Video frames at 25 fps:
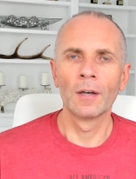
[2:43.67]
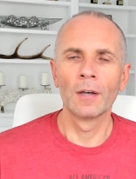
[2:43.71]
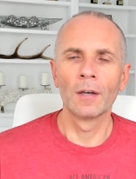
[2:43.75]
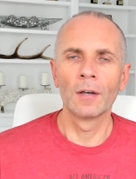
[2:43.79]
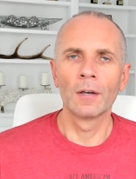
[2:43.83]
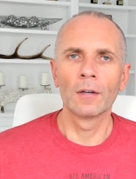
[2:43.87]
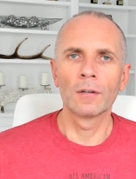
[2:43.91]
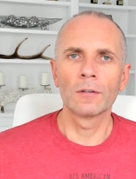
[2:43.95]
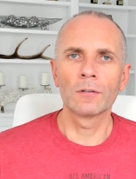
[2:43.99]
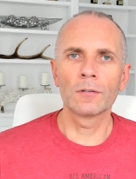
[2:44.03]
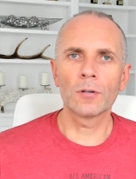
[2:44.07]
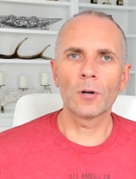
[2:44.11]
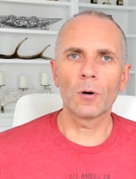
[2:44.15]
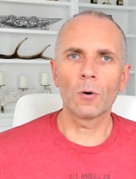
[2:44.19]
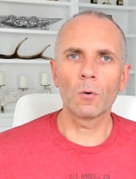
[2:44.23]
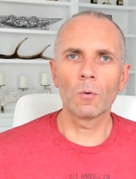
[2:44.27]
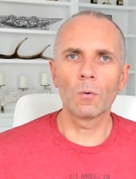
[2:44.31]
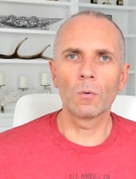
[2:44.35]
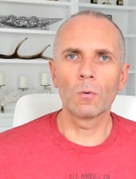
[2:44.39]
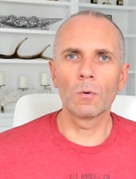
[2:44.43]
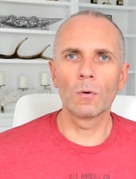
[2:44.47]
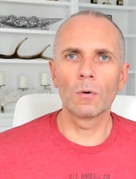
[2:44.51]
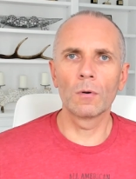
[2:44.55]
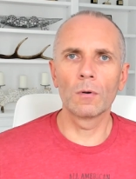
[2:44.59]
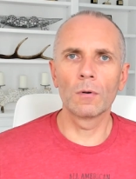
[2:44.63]

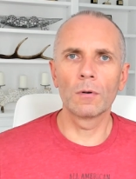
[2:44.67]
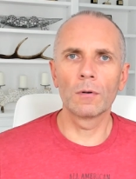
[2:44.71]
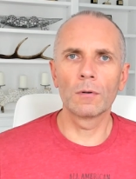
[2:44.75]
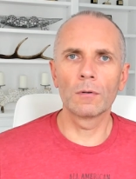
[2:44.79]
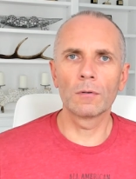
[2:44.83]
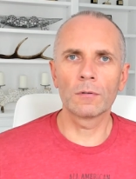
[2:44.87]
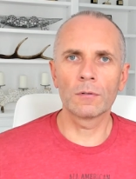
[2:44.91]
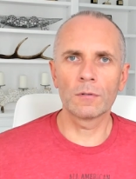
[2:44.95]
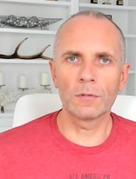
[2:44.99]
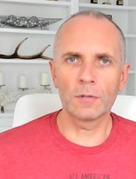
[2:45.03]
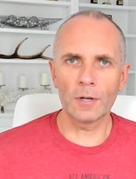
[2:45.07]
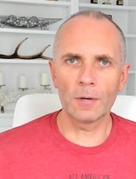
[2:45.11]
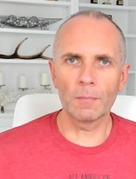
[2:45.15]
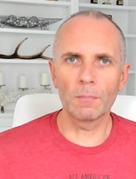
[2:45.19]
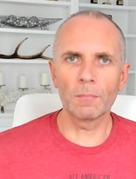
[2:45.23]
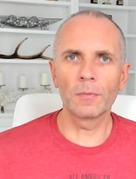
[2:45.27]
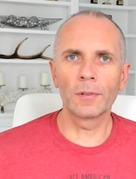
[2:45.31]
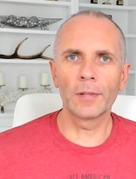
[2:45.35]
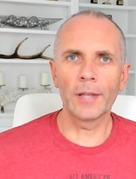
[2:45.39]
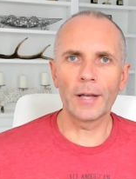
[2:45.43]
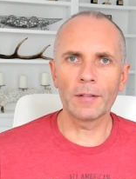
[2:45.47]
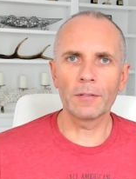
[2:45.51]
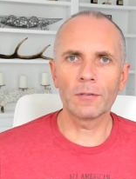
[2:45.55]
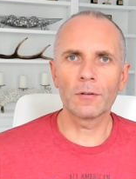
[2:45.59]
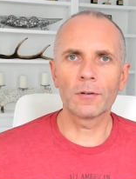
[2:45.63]
So some
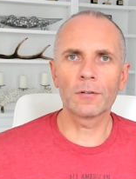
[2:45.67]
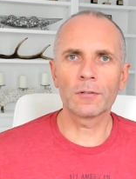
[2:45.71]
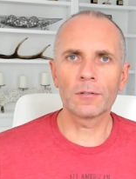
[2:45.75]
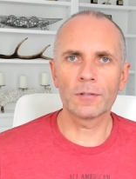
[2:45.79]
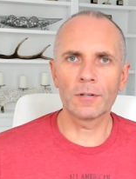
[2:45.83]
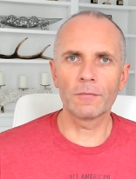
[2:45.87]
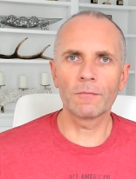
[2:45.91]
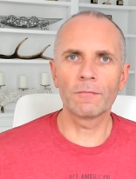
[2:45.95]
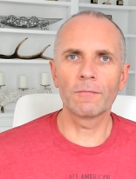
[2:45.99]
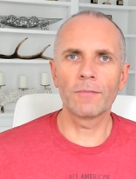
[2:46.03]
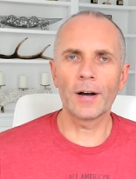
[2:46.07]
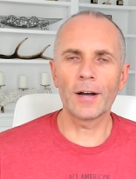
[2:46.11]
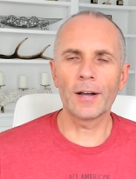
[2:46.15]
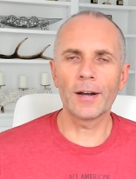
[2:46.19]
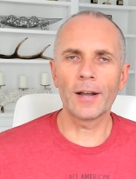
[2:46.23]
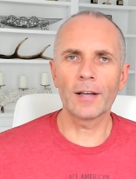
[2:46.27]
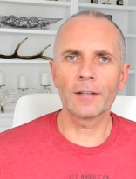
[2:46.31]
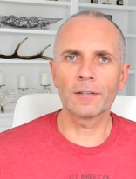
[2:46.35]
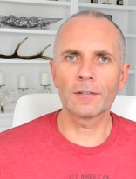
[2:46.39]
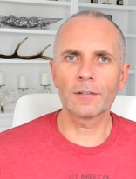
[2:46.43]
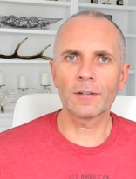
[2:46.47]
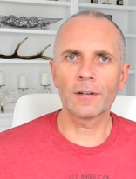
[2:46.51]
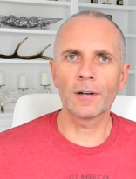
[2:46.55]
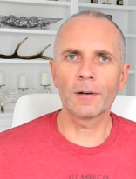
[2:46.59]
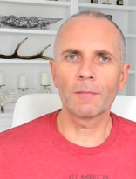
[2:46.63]
lenders, some
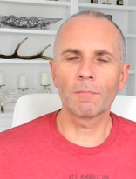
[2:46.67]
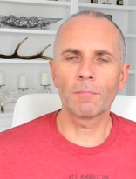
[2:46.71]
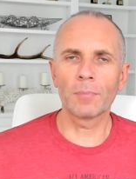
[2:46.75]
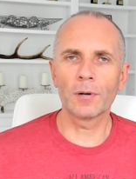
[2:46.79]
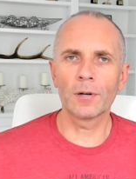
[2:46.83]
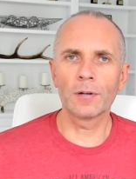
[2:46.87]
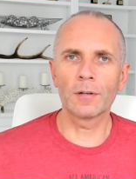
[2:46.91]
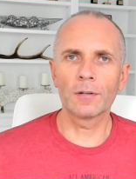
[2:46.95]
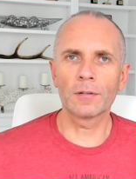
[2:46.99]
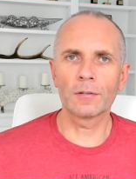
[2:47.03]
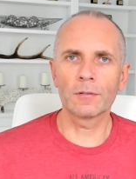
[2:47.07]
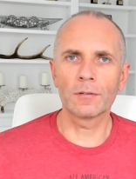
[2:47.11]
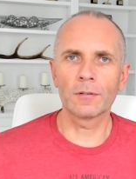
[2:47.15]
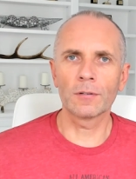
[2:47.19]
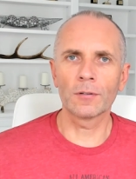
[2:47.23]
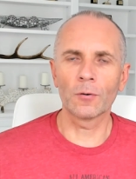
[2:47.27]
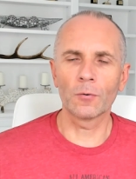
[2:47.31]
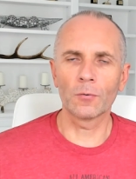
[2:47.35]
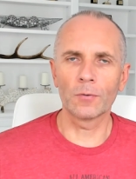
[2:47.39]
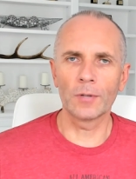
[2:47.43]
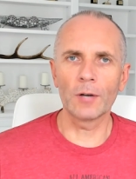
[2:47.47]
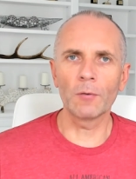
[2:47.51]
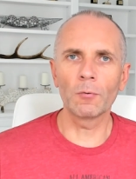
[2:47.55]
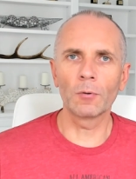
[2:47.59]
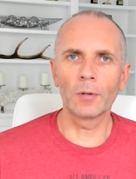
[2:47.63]
finance companies,
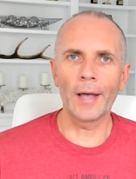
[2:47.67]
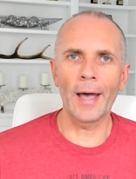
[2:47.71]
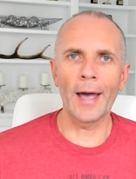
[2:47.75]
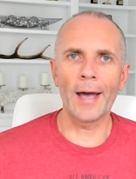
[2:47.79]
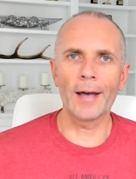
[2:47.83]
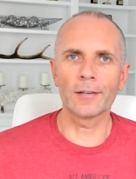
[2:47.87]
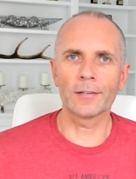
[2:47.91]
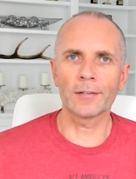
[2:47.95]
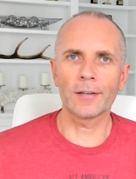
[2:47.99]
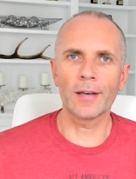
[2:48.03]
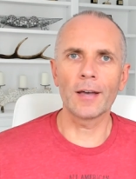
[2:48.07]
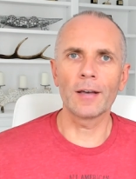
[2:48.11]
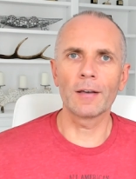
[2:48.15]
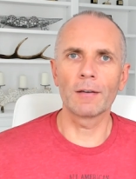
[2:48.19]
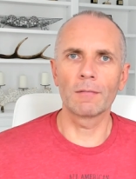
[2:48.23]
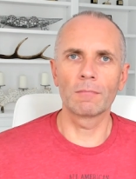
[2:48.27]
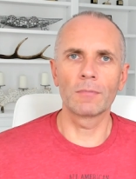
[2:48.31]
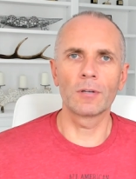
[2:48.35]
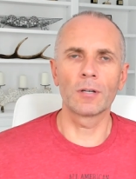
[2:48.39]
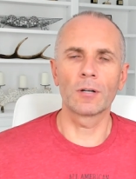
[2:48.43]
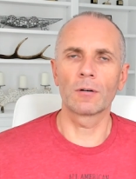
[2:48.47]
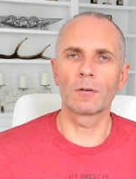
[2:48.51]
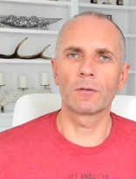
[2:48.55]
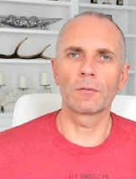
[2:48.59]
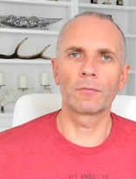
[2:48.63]
they will ask, hey,
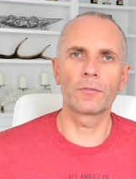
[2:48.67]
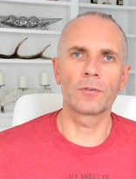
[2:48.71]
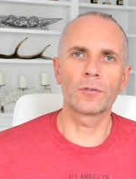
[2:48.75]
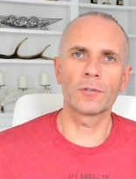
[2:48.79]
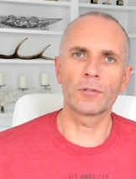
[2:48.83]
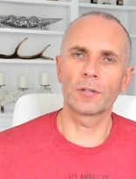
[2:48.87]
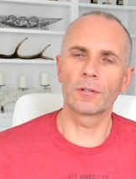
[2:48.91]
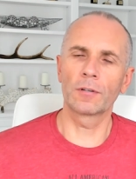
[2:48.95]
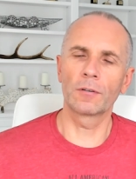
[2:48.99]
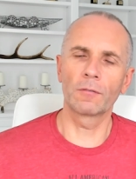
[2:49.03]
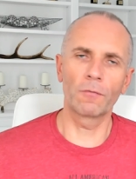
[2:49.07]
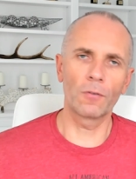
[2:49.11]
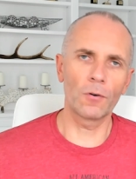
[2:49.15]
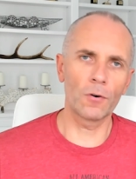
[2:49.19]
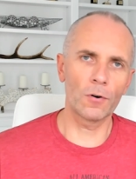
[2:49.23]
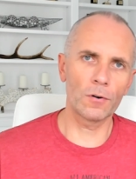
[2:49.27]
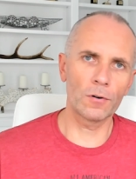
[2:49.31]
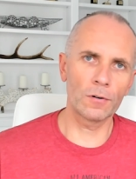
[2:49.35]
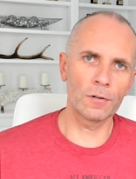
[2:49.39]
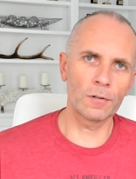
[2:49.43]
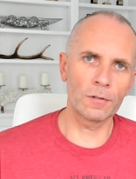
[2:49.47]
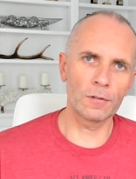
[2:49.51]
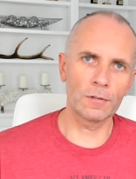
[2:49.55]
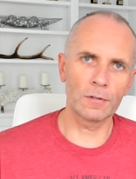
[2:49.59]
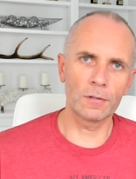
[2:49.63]
if there's a
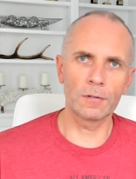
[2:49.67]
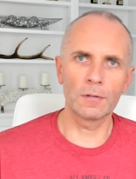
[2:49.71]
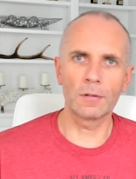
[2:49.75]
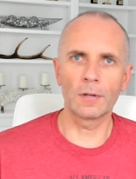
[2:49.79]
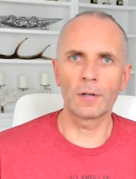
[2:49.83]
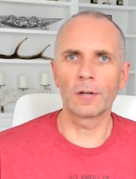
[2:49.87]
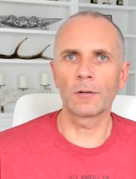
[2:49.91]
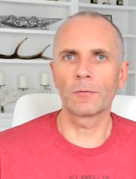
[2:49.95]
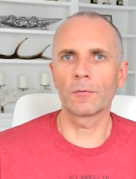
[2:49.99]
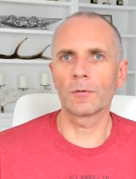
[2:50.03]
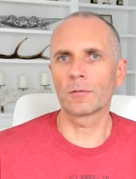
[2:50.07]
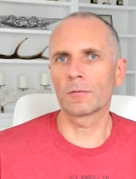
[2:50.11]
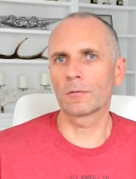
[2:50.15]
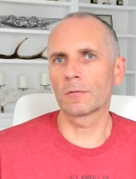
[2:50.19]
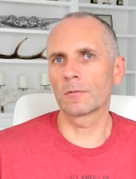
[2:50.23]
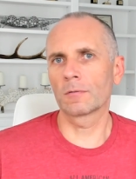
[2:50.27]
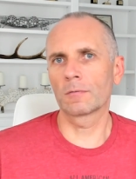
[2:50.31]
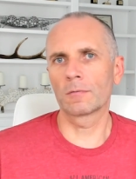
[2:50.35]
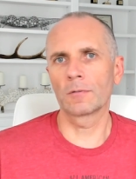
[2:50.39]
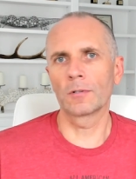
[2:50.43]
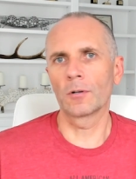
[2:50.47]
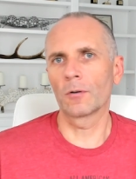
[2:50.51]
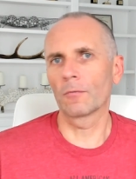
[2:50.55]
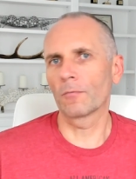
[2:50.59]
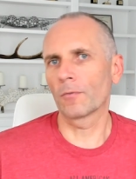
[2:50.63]
divorce and it
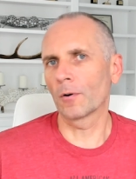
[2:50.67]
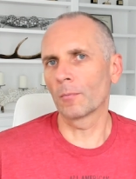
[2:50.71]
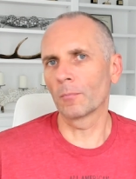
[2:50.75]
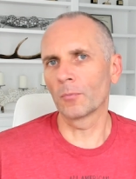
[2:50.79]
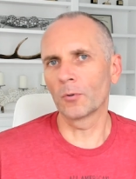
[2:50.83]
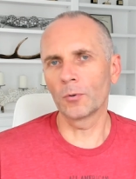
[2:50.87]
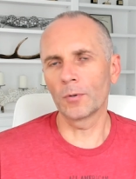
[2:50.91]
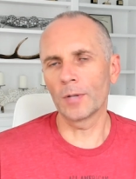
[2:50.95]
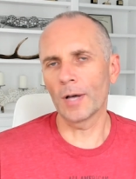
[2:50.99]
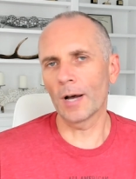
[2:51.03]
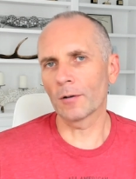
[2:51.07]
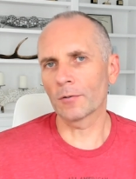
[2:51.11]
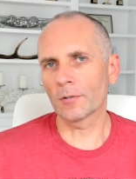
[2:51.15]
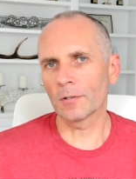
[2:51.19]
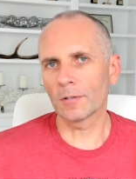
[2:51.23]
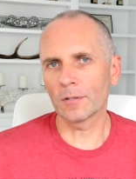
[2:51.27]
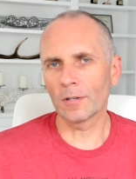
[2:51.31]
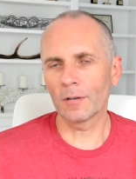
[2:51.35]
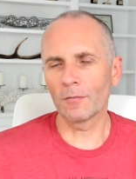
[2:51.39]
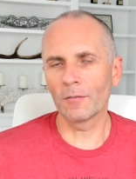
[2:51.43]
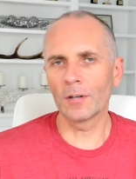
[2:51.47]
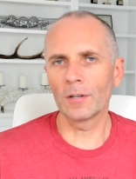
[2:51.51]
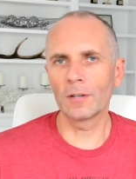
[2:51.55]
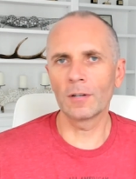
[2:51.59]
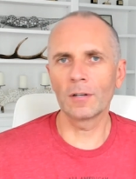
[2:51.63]
was, from
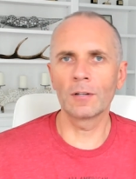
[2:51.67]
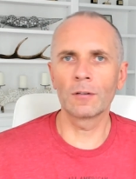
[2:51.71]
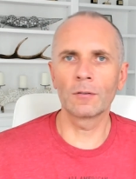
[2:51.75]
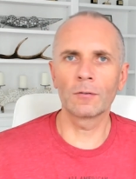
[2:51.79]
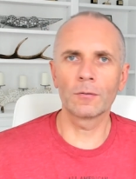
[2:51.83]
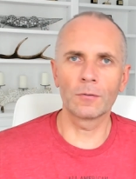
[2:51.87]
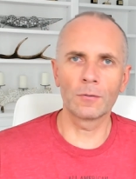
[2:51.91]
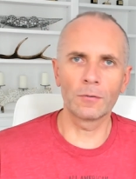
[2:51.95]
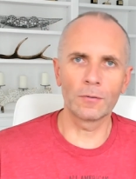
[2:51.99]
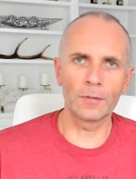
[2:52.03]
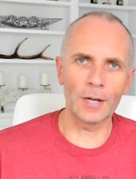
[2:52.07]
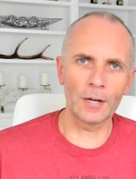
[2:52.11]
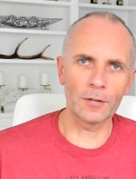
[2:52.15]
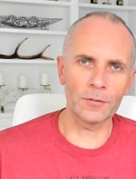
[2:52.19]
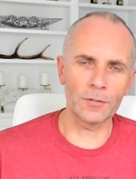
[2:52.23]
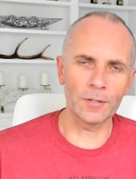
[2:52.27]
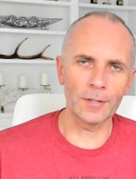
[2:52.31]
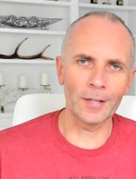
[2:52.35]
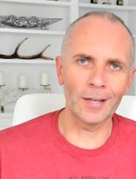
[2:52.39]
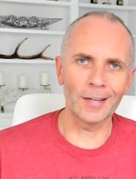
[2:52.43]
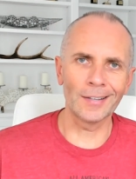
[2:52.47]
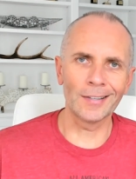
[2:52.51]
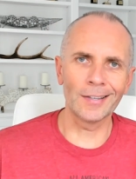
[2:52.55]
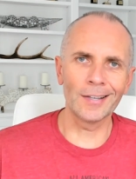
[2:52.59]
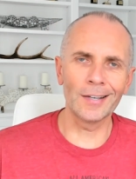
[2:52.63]
2017 to
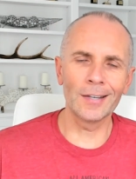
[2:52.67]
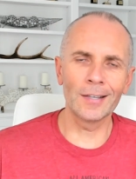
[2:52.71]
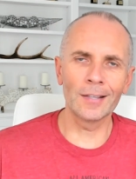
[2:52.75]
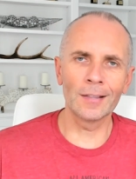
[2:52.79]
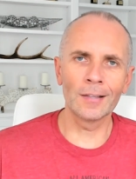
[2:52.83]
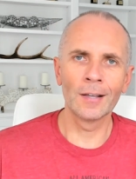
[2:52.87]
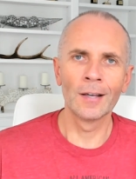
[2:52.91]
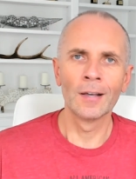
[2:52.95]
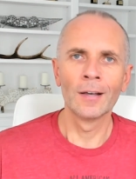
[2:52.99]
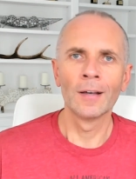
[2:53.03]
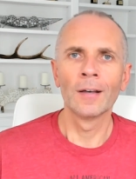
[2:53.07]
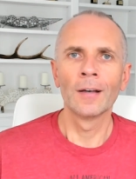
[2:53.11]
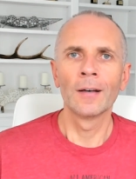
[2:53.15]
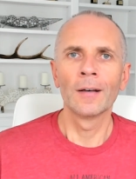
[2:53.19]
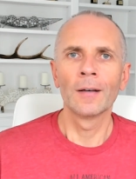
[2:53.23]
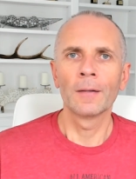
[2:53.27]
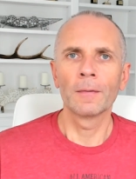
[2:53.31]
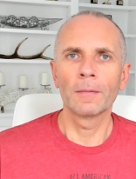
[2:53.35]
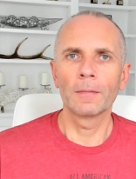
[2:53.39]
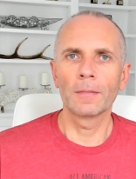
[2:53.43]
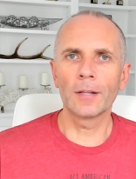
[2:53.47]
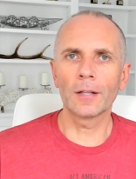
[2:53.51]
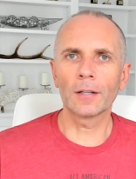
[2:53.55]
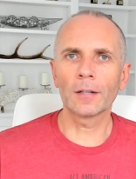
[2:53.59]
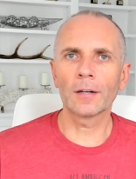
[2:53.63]
2019,
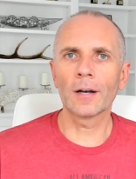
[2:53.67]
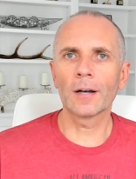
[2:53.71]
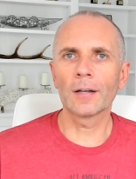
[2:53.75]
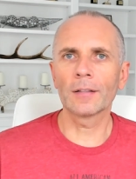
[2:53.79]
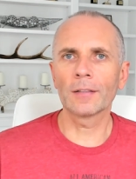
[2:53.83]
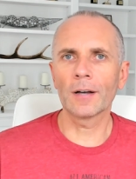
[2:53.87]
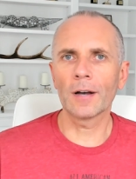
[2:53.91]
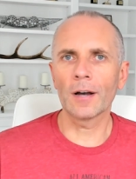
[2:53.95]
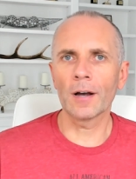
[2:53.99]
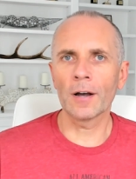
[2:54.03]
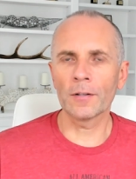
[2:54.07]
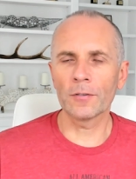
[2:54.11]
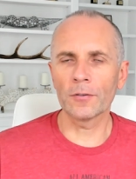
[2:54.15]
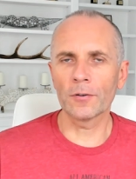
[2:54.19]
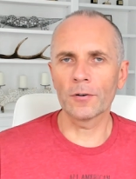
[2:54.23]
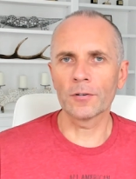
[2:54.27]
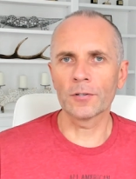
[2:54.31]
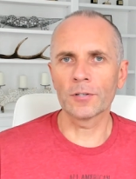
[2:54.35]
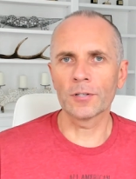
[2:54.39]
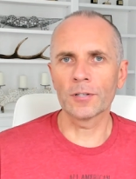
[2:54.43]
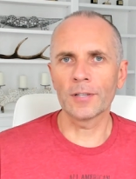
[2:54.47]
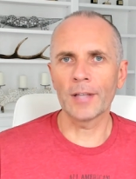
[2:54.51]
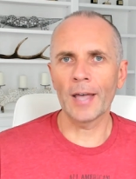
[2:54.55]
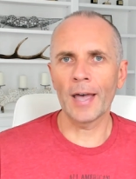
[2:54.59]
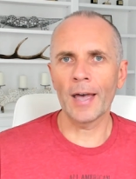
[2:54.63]
they'll kind of
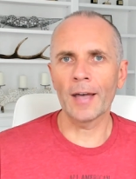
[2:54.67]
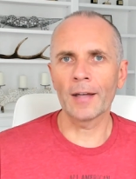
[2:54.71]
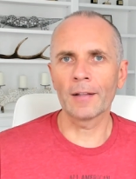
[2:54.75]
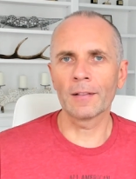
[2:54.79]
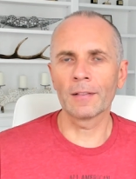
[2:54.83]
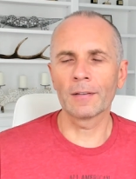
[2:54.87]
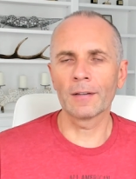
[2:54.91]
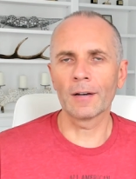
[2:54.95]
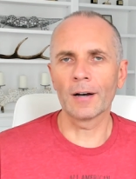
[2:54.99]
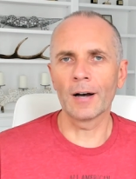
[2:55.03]
understand